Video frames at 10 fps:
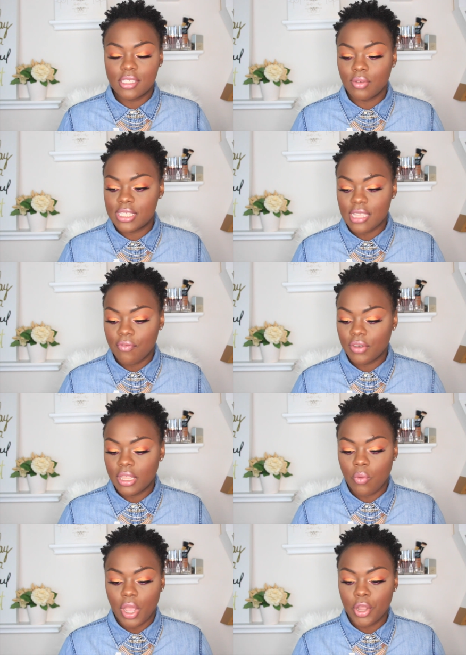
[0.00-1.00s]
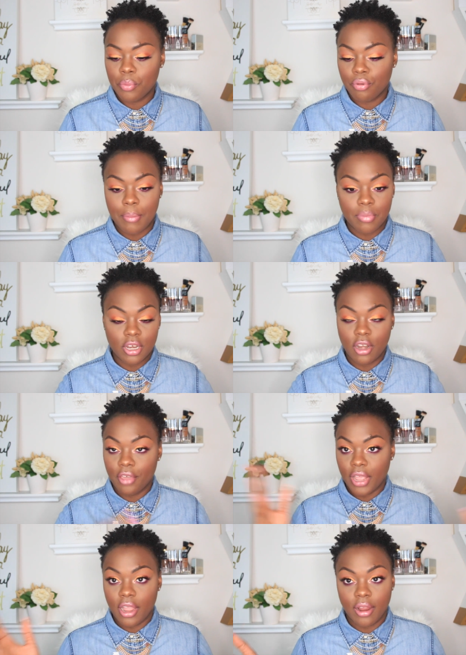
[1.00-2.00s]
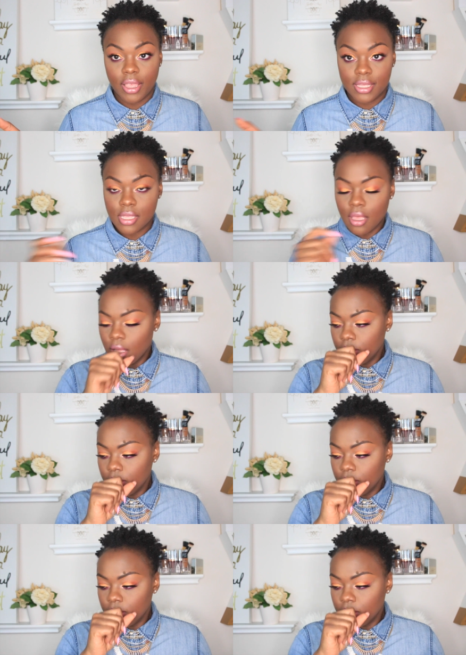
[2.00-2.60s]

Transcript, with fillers: so it's definitely while you're prepping in other areas.